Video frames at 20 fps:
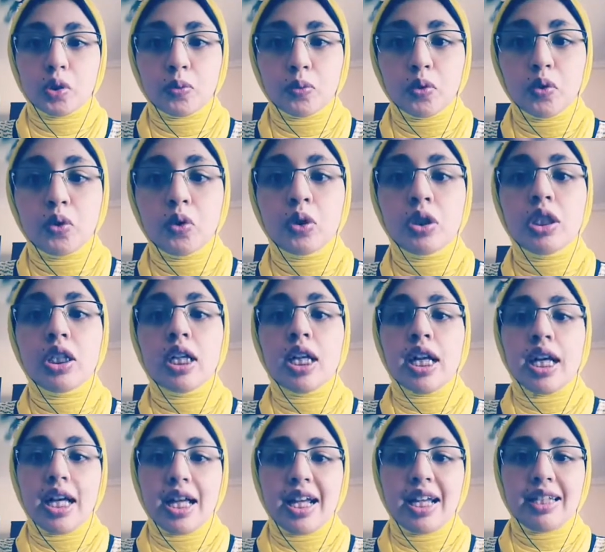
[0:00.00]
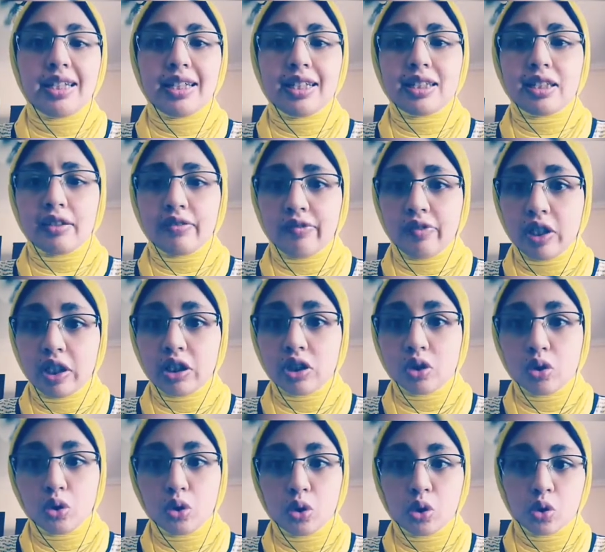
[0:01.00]
mood, and it affects
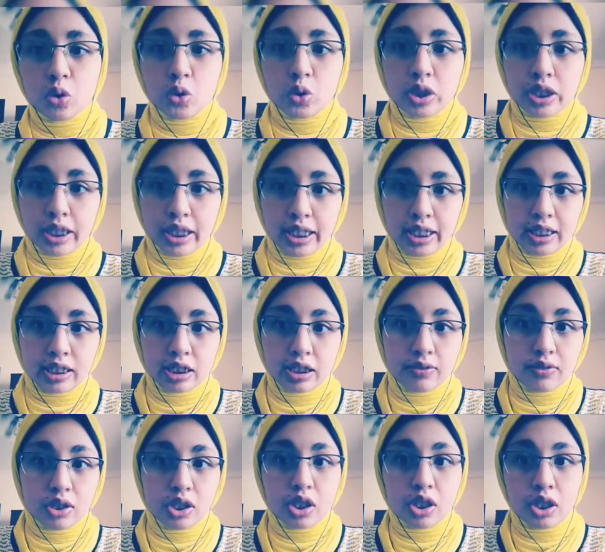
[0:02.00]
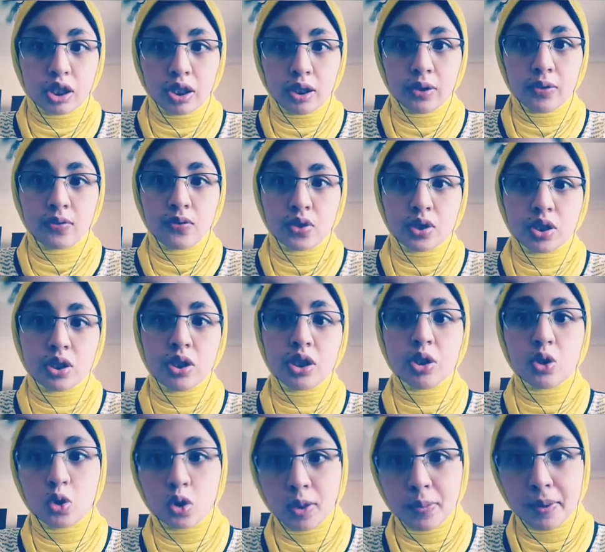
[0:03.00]
also the activity of the
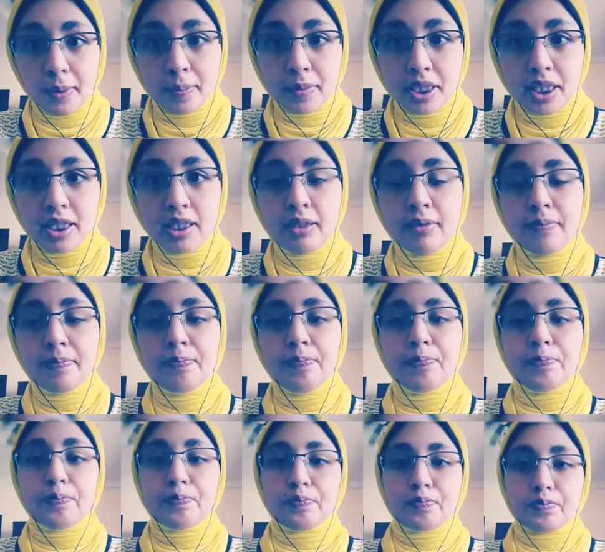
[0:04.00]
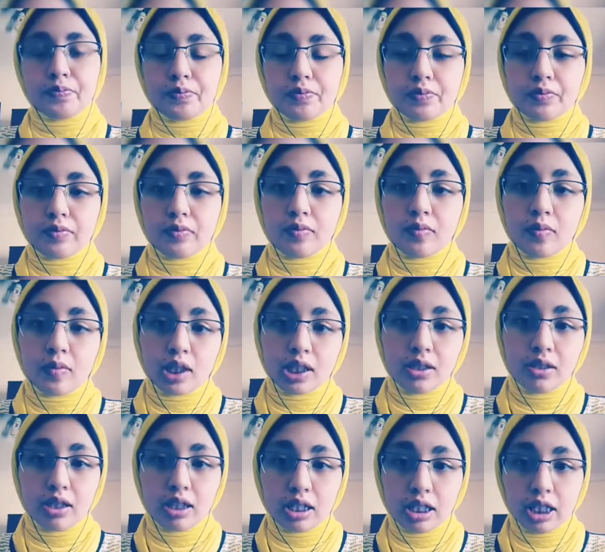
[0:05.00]
dopamine. When
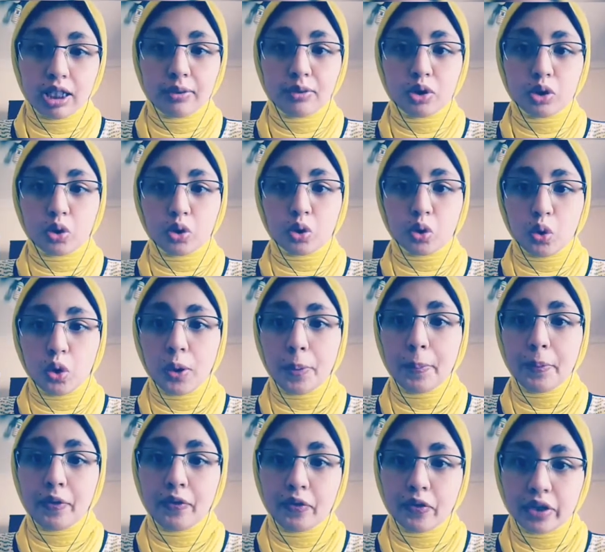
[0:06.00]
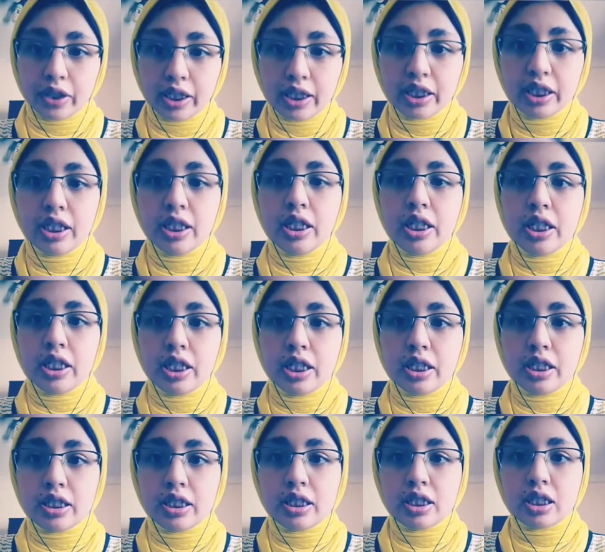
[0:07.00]
it comes to norepinephrine,
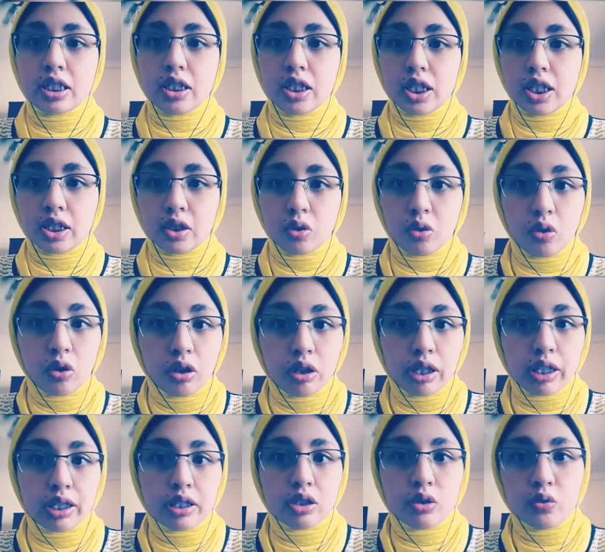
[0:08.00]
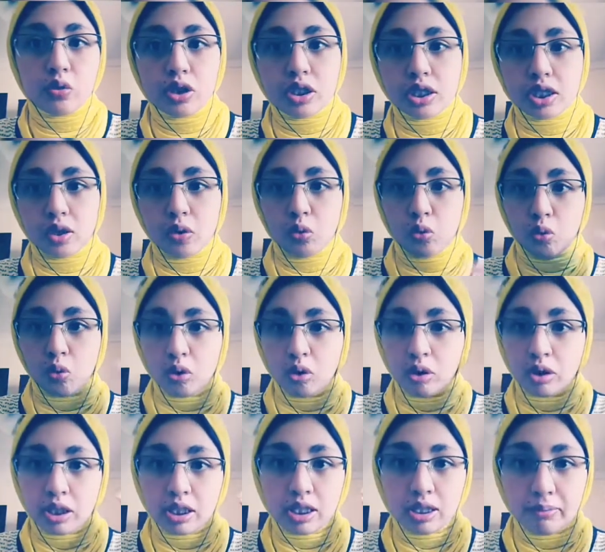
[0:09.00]
it's correlated with the
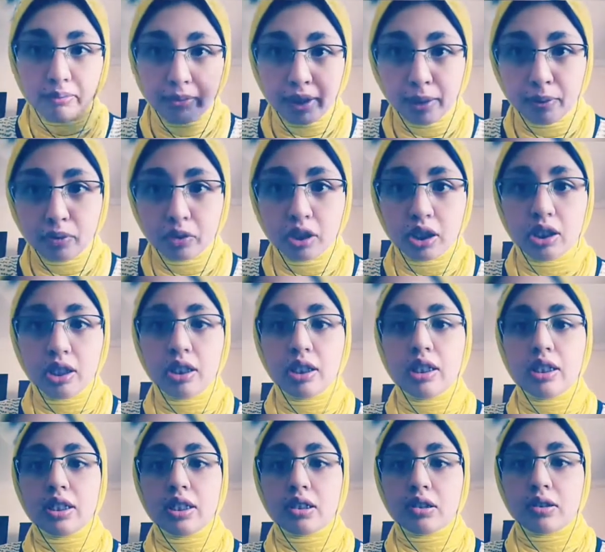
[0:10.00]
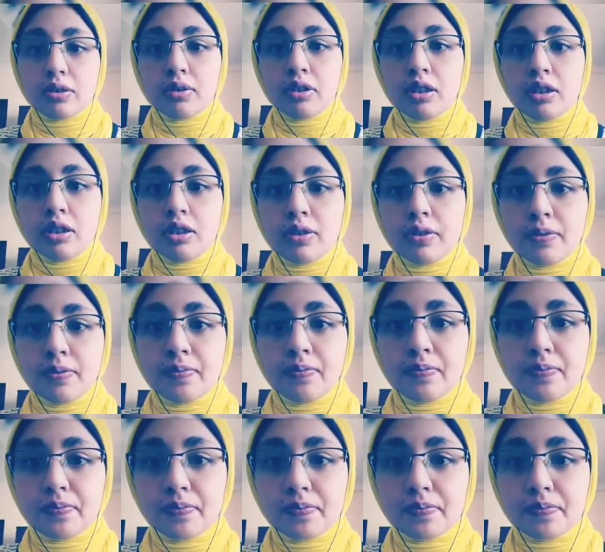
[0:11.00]
working memory and